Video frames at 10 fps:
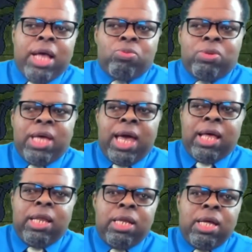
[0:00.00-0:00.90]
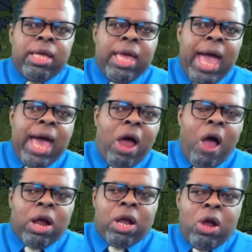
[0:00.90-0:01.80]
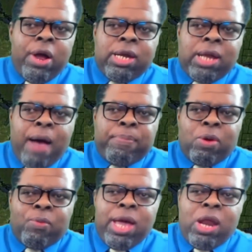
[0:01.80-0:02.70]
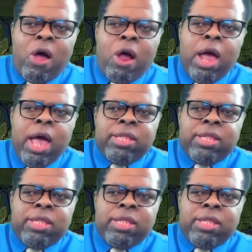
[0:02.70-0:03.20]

as we take a look at our current Doppler radar,